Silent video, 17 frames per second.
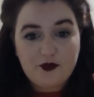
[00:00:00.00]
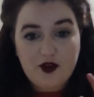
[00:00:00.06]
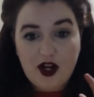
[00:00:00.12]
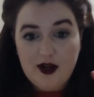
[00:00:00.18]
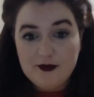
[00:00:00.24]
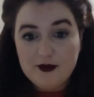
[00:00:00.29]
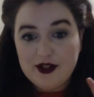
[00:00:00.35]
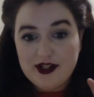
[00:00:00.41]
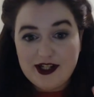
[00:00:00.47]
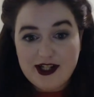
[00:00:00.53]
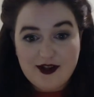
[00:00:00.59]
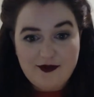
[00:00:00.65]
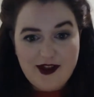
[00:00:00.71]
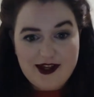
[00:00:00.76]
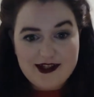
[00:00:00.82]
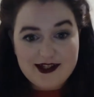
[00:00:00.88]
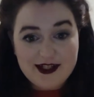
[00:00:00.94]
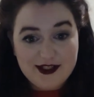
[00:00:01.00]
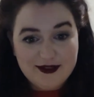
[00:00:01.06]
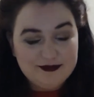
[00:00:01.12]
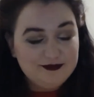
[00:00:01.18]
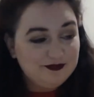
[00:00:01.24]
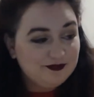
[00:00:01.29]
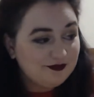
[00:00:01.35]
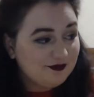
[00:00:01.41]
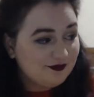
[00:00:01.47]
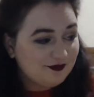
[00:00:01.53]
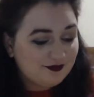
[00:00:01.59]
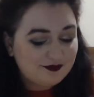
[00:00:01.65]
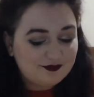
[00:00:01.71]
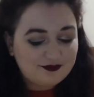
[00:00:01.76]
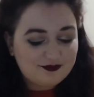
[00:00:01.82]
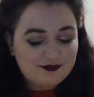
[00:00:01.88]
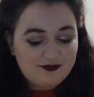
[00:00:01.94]
I'm gonna give that to him,
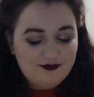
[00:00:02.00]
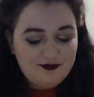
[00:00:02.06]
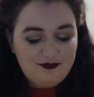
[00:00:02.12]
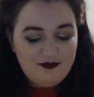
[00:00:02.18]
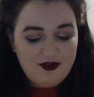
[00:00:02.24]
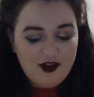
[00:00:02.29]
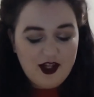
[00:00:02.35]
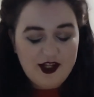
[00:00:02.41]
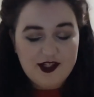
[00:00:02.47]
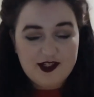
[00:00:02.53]
and